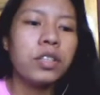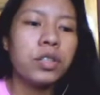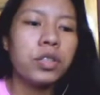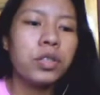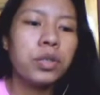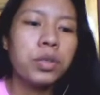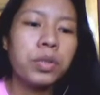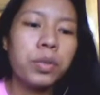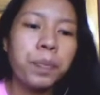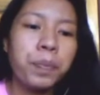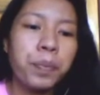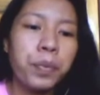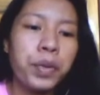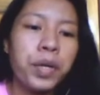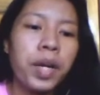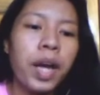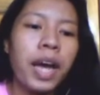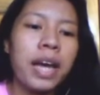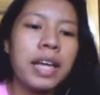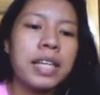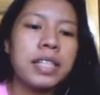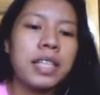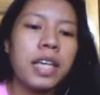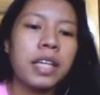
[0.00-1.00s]
due to poor
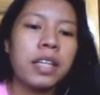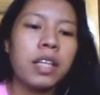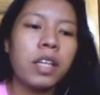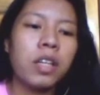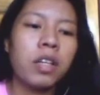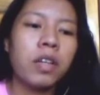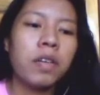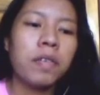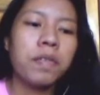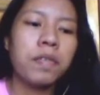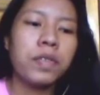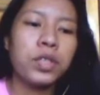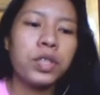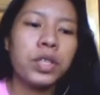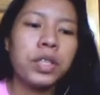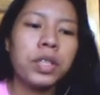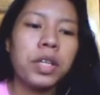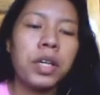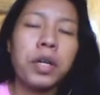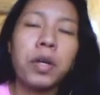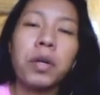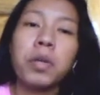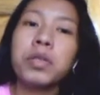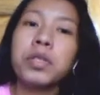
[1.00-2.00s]
eyesight and low vision
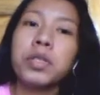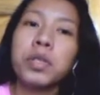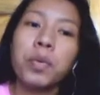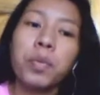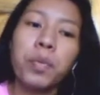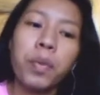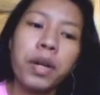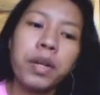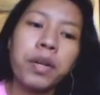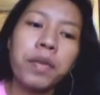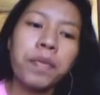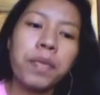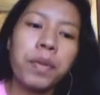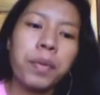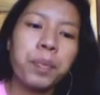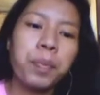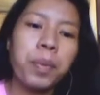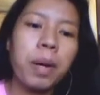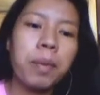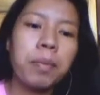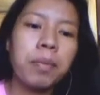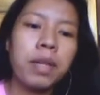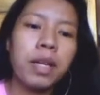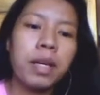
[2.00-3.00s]
are also one of the
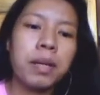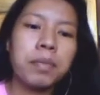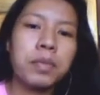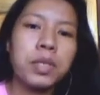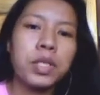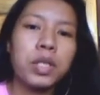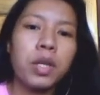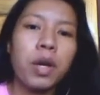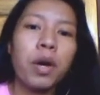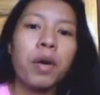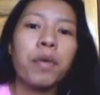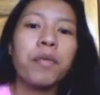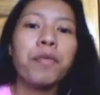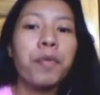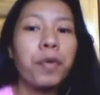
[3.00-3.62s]
problems.